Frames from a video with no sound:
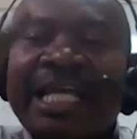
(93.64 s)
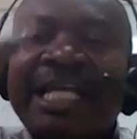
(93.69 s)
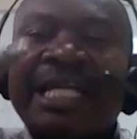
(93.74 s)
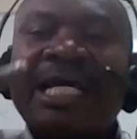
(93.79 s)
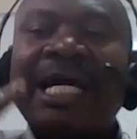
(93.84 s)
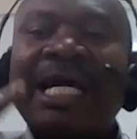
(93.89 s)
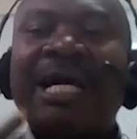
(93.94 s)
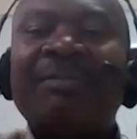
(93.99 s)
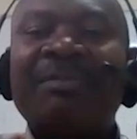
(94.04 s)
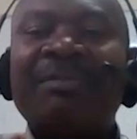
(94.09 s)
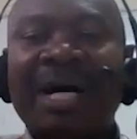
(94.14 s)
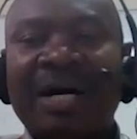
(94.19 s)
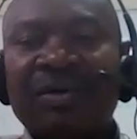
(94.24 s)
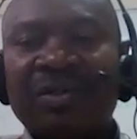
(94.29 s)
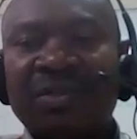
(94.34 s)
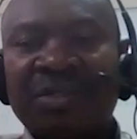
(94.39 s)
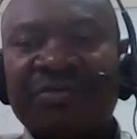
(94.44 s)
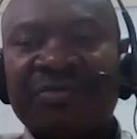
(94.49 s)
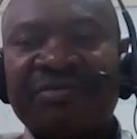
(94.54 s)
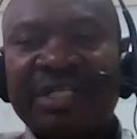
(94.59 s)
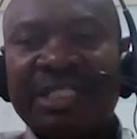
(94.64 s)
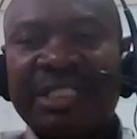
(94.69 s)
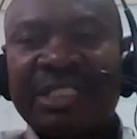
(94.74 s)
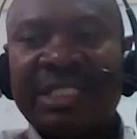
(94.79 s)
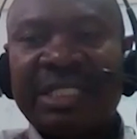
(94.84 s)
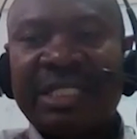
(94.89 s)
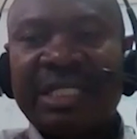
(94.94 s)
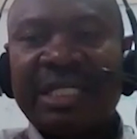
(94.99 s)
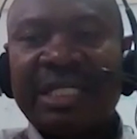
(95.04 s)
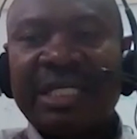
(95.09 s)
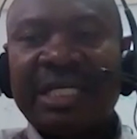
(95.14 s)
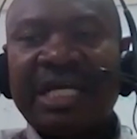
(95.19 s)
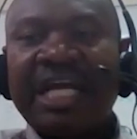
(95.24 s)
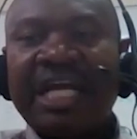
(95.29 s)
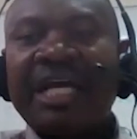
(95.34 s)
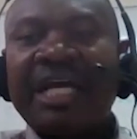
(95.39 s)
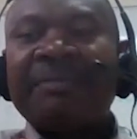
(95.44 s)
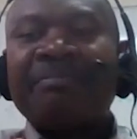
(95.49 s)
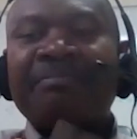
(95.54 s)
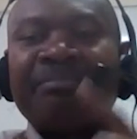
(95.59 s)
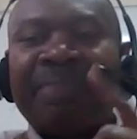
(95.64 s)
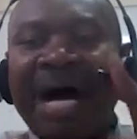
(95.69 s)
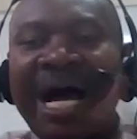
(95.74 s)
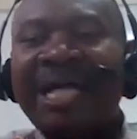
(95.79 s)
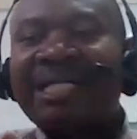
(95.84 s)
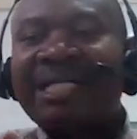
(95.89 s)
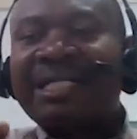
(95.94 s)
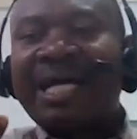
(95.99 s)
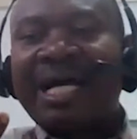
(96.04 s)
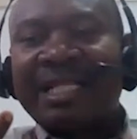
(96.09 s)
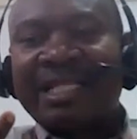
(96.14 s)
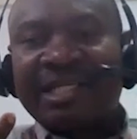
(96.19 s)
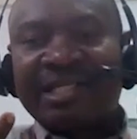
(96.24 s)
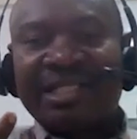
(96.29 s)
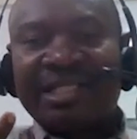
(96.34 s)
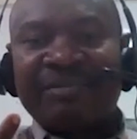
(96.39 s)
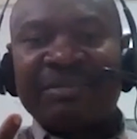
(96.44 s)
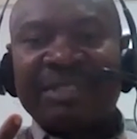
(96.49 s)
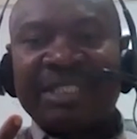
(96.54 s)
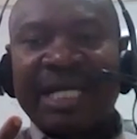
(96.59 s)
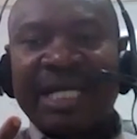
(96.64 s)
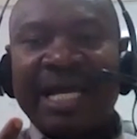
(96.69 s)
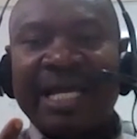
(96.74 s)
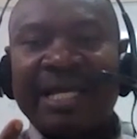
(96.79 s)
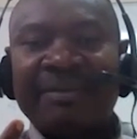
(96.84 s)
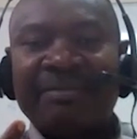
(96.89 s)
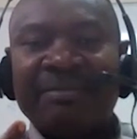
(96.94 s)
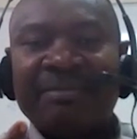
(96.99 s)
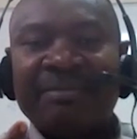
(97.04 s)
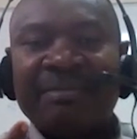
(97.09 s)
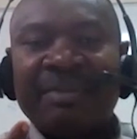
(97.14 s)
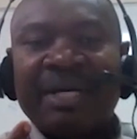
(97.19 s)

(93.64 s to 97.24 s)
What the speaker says: income out of it. But at the same time,